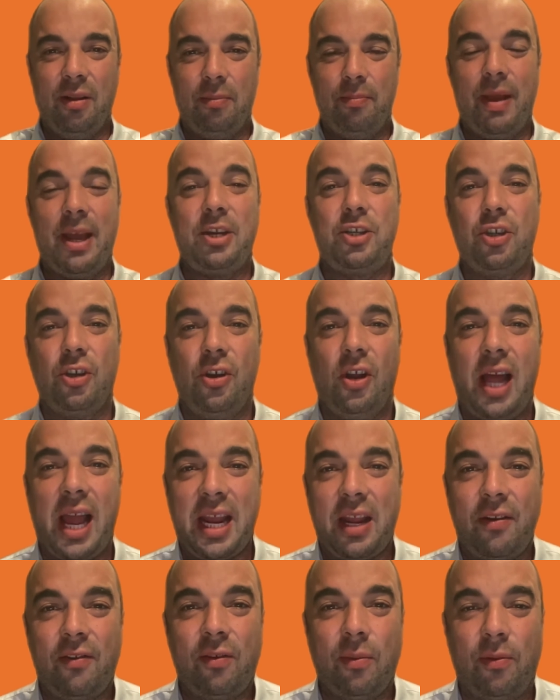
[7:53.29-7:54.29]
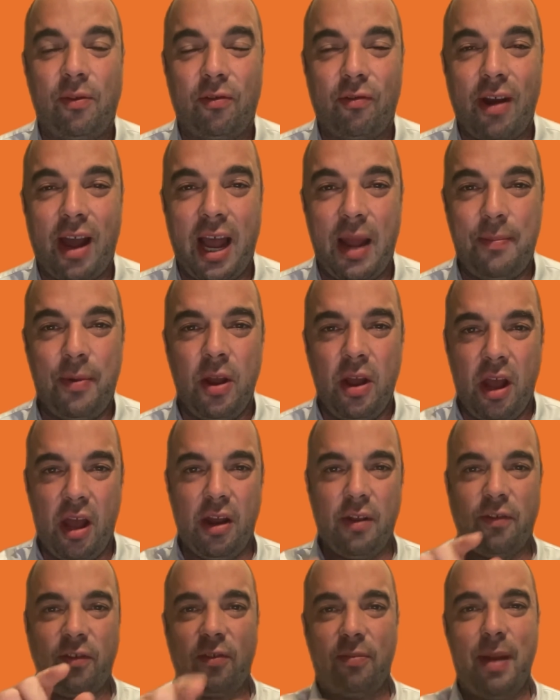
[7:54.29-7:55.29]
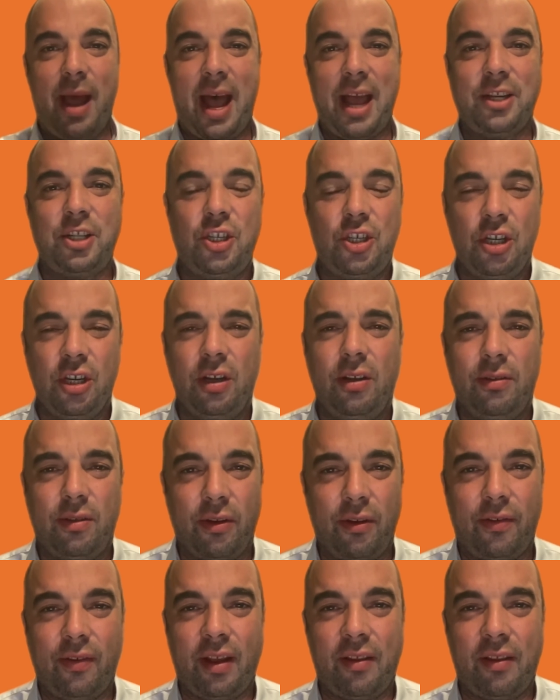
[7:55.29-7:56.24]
Make sure you like and subscribe and smash those